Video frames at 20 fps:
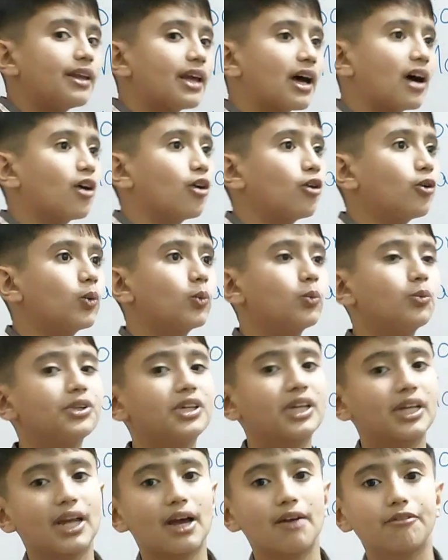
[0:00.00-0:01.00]
Now,
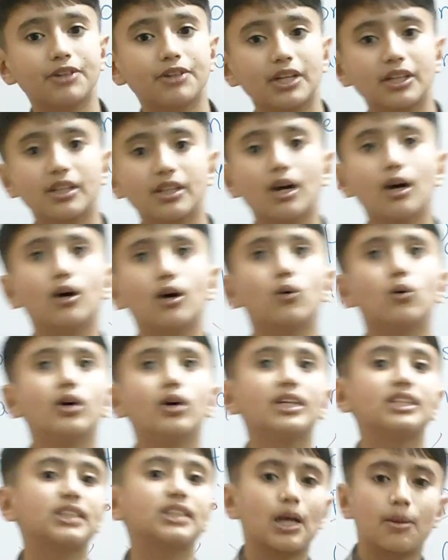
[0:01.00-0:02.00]
we can have another
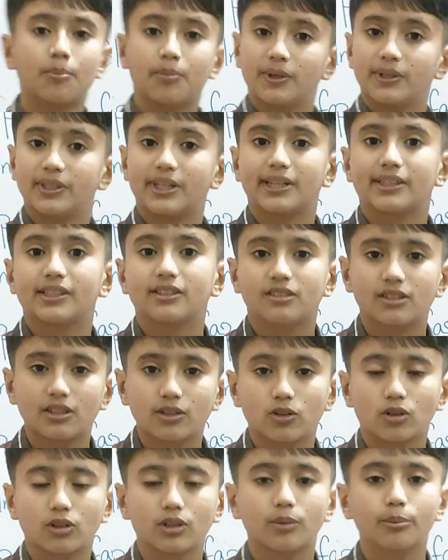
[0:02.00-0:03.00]
example that
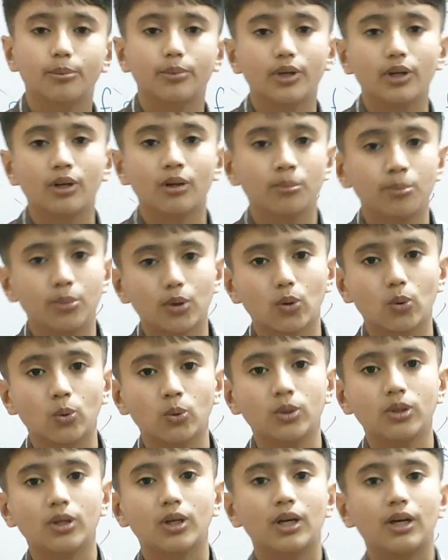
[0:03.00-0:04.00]
isn't on the
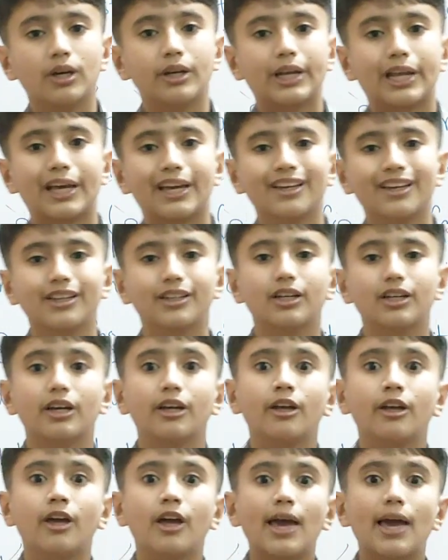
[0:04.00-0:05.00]
board,
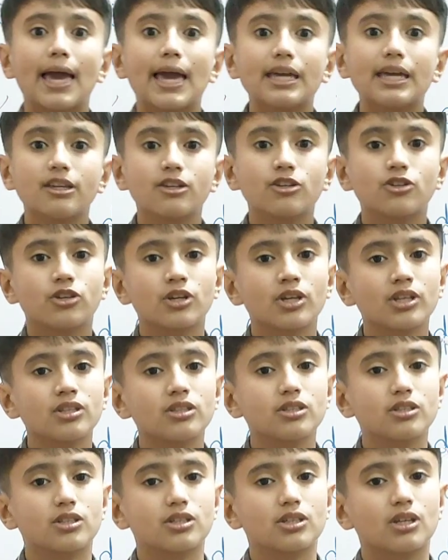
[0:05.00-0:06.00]
like
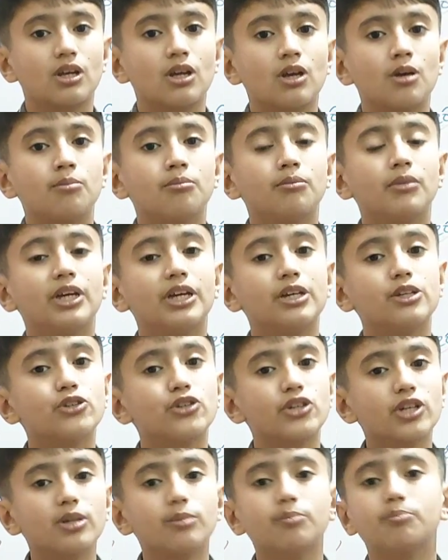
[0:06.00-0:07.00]

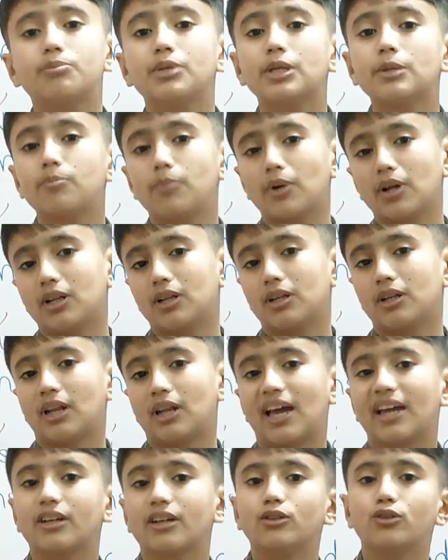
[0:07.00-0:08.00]
Asian
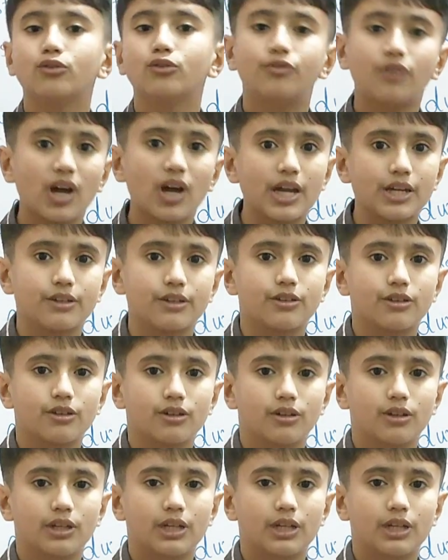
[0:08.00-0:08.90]
people like to fight.